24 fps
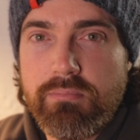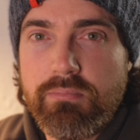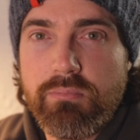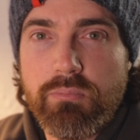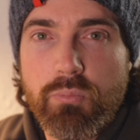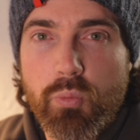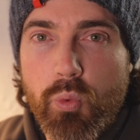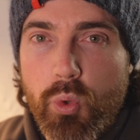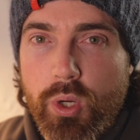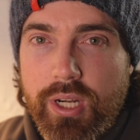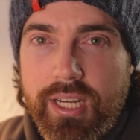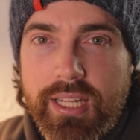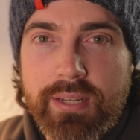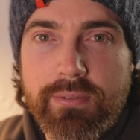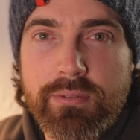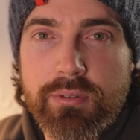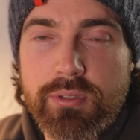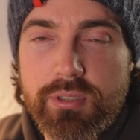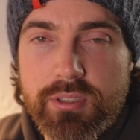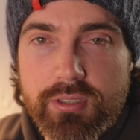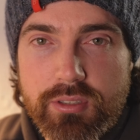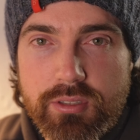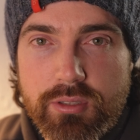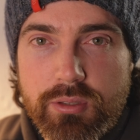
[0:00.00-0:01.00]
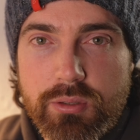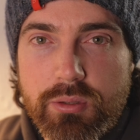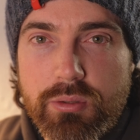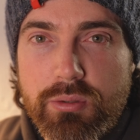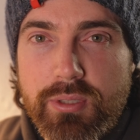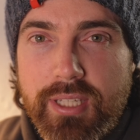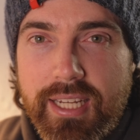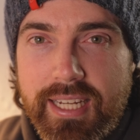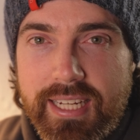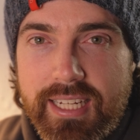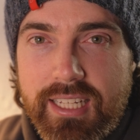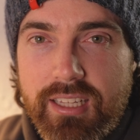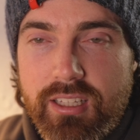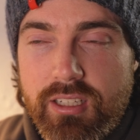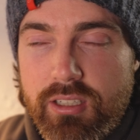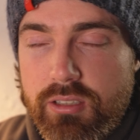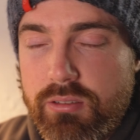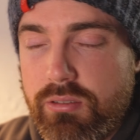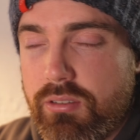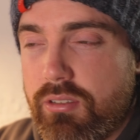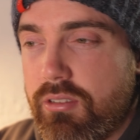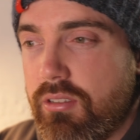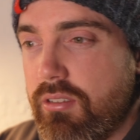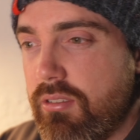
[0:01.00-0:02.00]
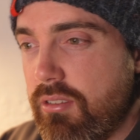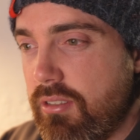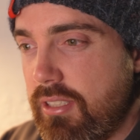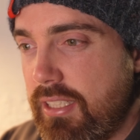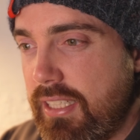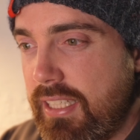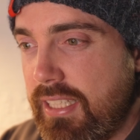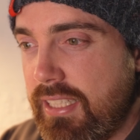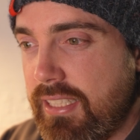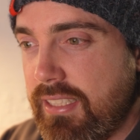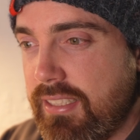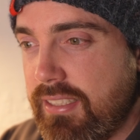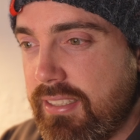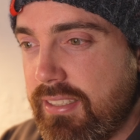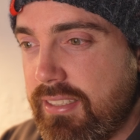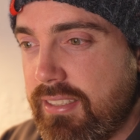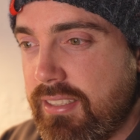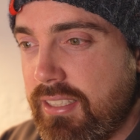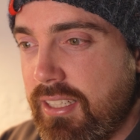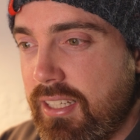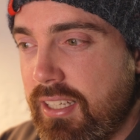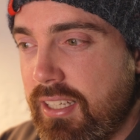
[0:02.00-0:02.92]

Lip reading: whatever it's called, Halo, is